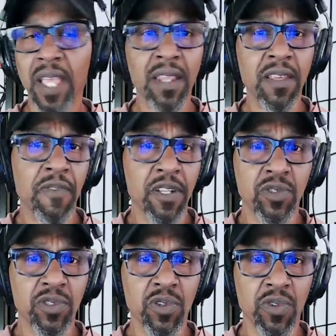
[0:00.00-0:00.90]
And the effects
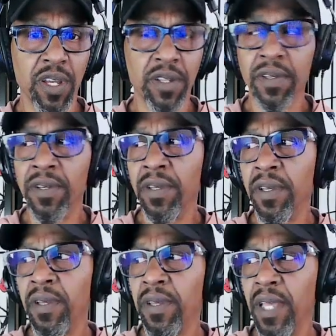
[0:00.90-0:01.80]
are still great.
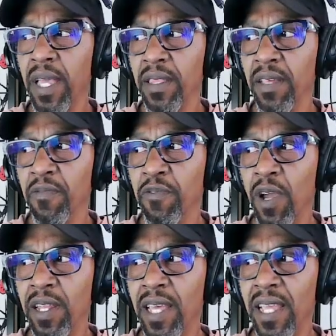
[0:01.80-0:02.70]
And then
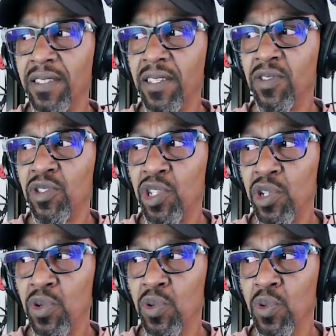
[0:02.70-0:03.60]
Fright Night
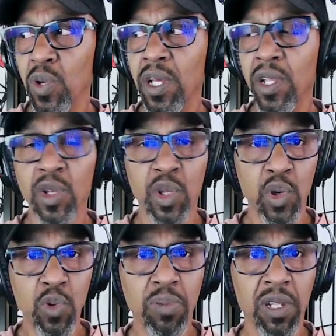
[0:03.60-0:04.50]
2,
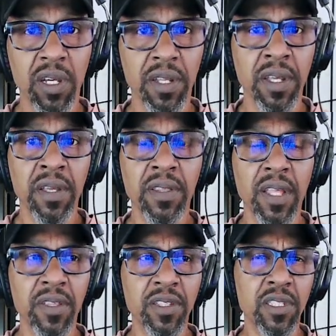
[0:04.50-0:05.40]
New Blood.
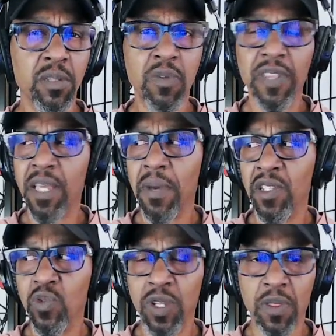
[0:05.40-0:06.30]
Now, this is a movie that came out
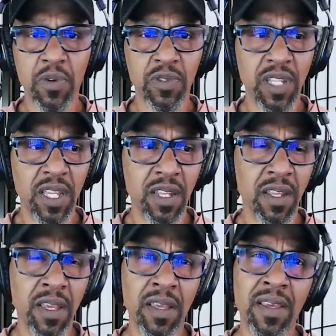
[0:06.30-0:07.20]
in
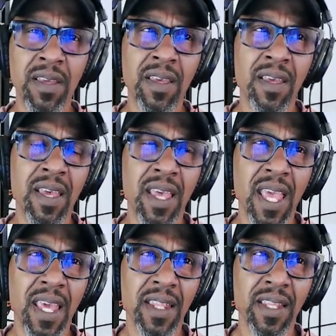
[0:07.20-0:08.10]
2013.
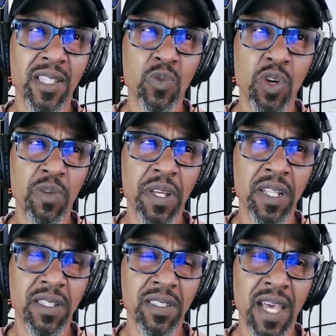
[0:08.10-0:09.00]
And it's weird
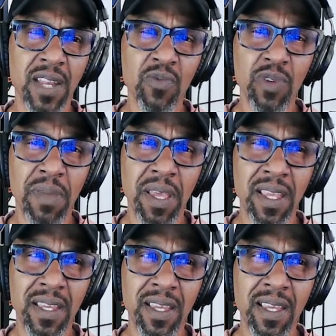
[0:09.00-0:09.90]
because it's not a
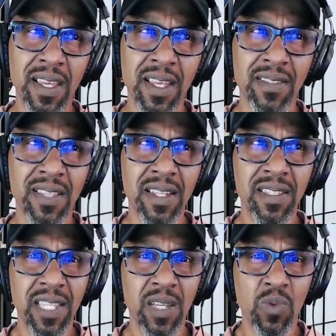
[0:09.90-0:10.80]
remake. It's not a
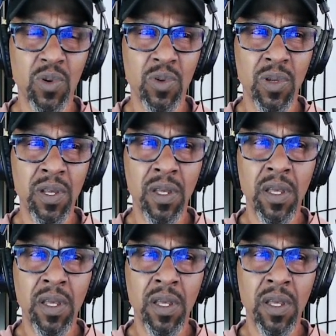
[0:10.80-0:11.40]
sequel.